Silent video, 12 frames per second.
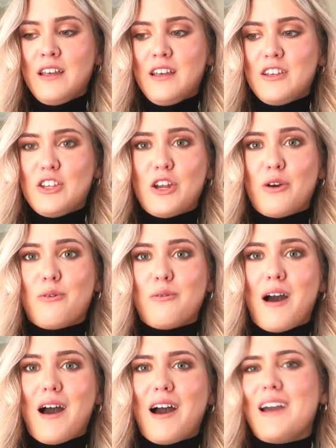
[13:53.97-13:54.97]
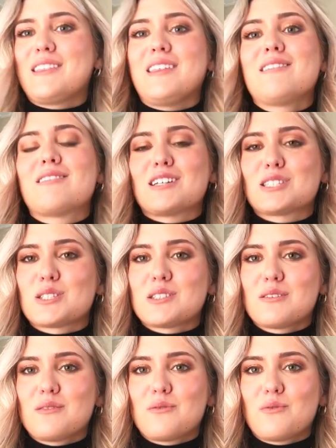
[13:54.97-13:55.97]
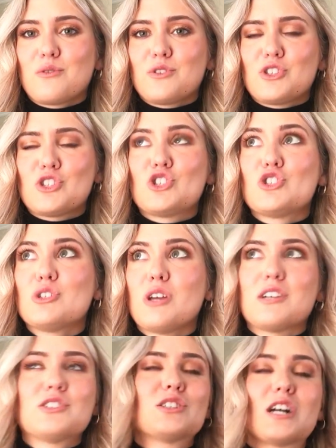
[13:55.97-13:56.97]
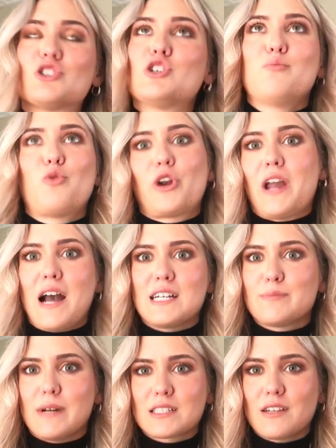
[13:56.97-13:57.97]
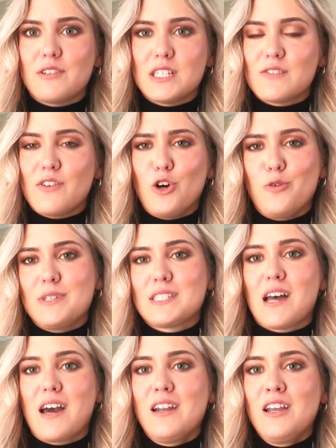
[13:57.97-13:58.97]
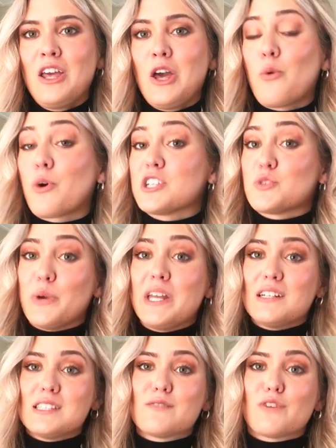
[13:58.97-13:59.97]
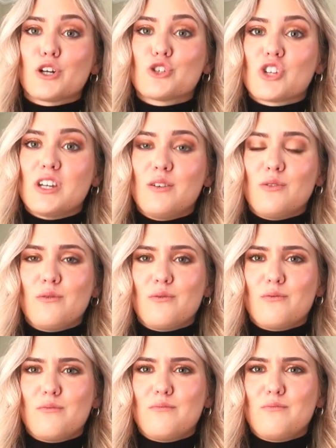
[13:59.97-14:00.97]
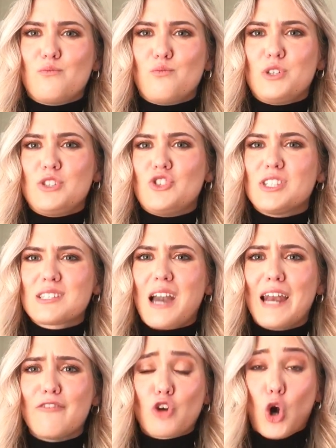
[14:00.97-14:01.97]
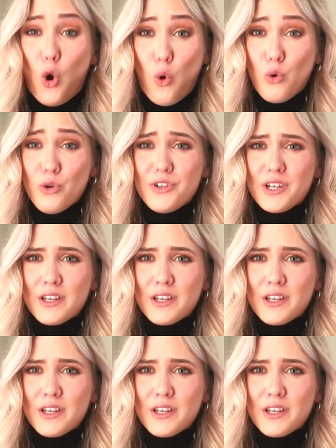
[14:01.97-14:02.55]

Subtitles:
you know, I think that's such an important aspect of this film, is that whereas Whedon's version was just kind of cold,